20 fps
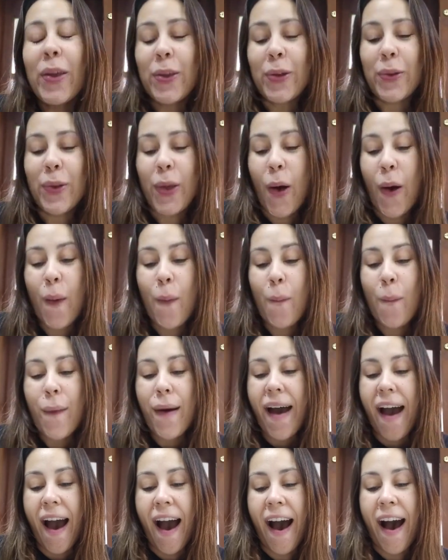You know,
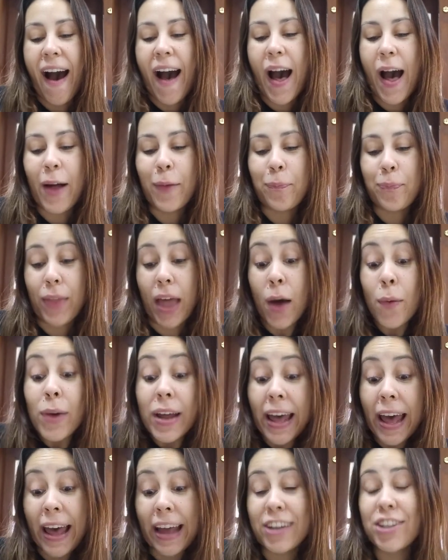I
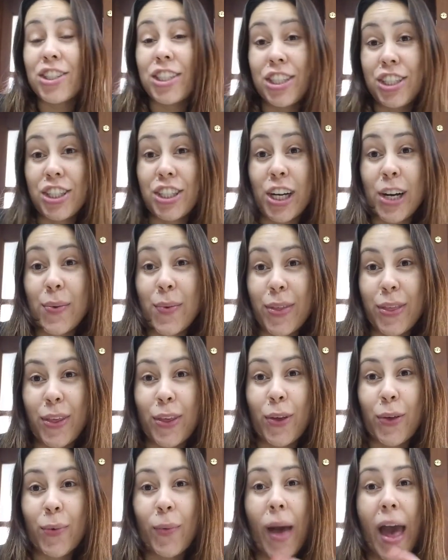want to actually share with
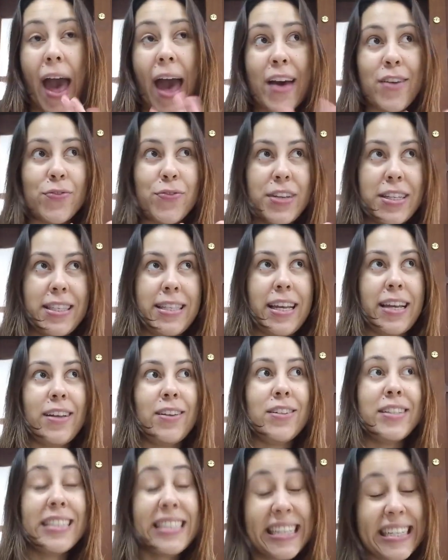you every
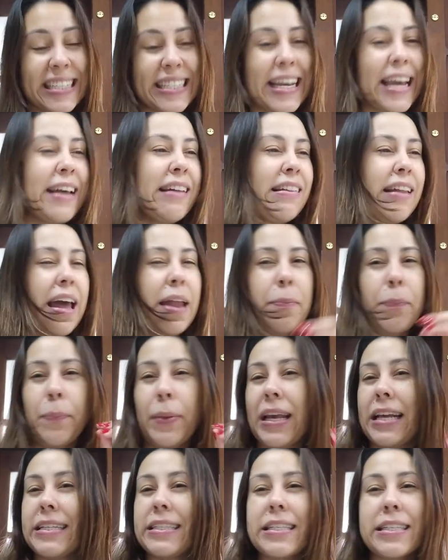single detail and
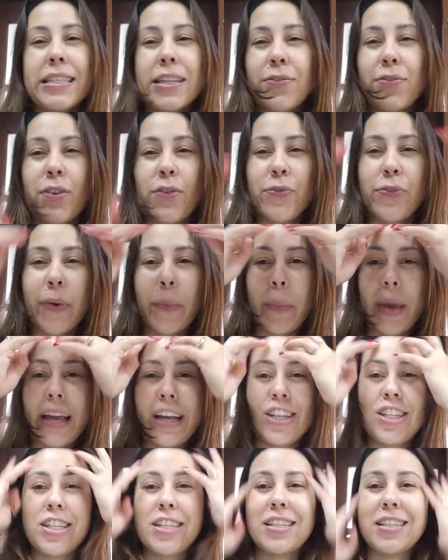pieces of
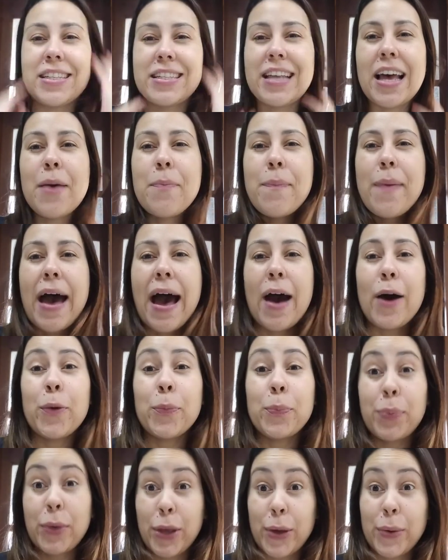information
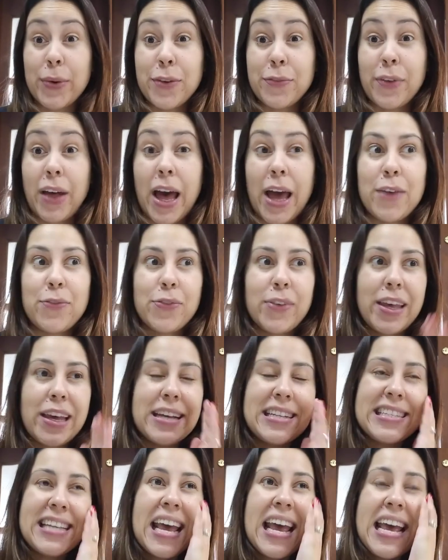about Puravive,
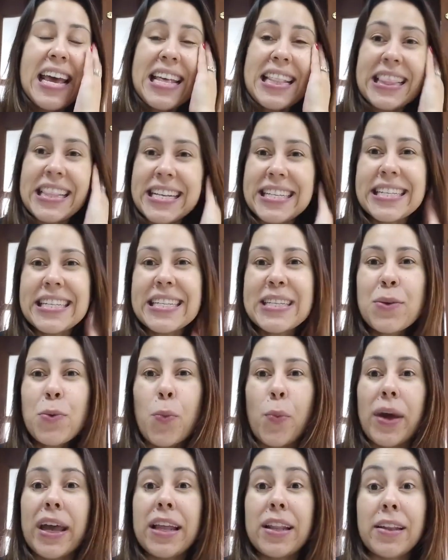because this is a
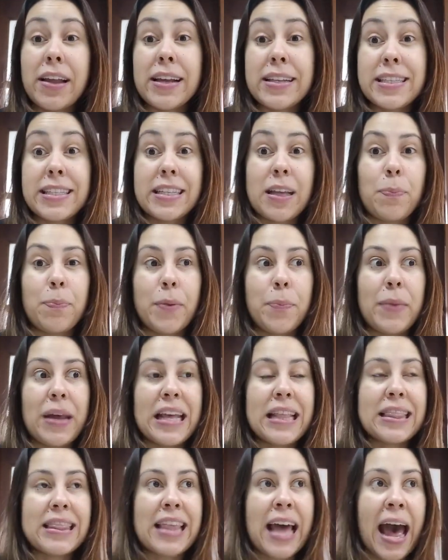weight loss
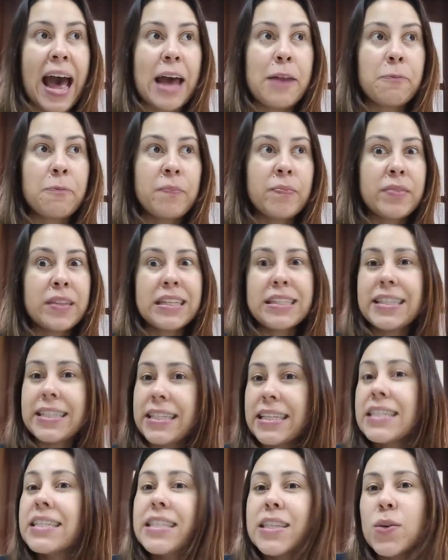supplement that
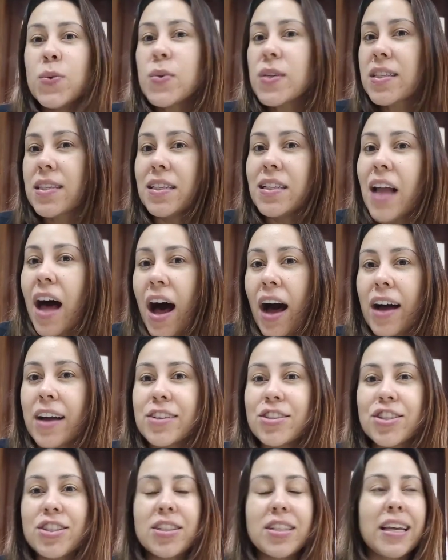since it was
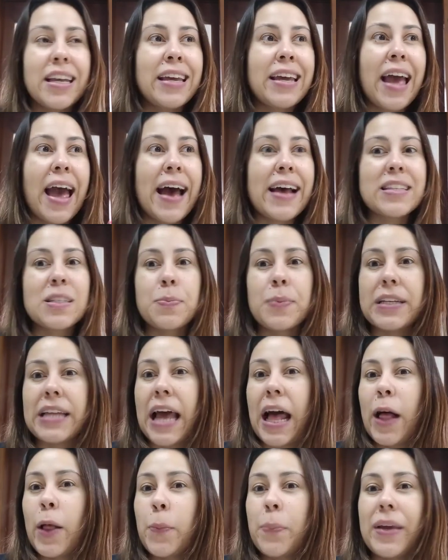launched, it has been
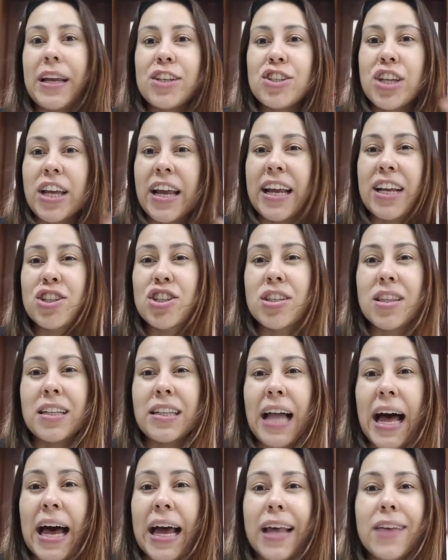helping change the
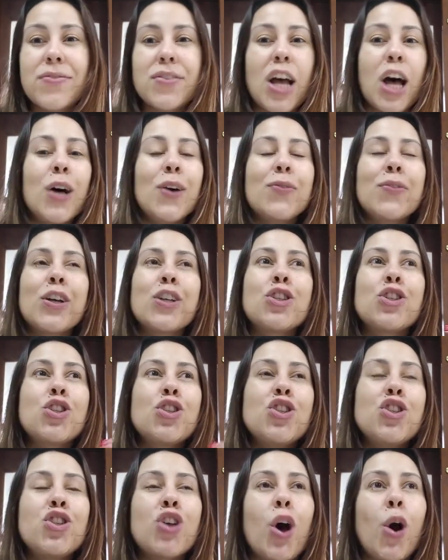lives of
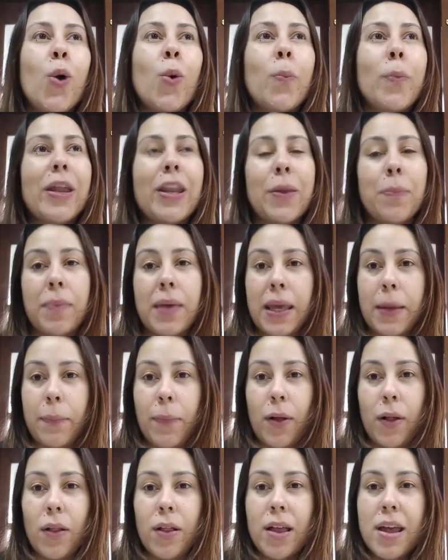so many
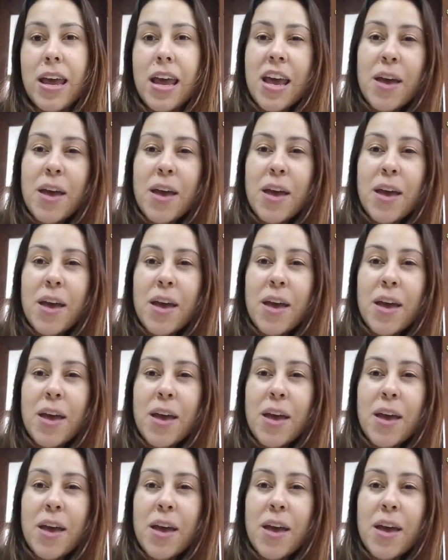people.